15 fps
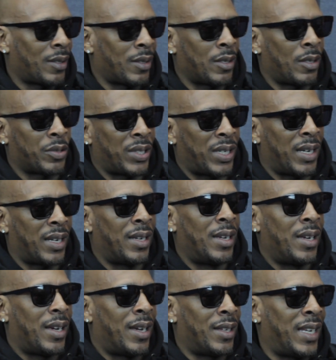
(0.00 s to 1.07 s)
You know what I'm saying?
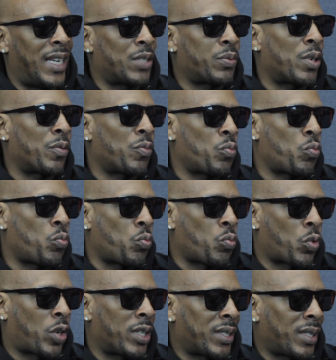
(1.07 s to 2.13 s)
And these were
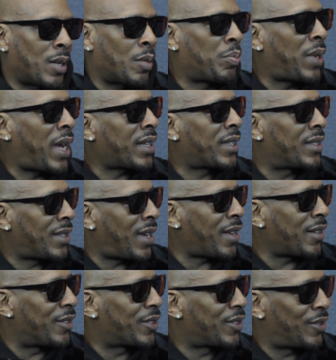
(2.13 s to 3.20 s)
considered black
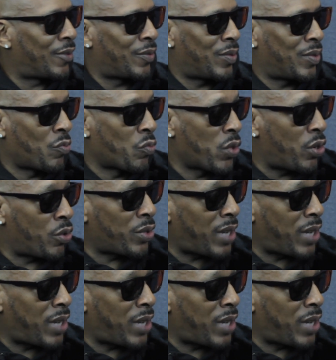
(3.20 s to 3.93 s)
designers, real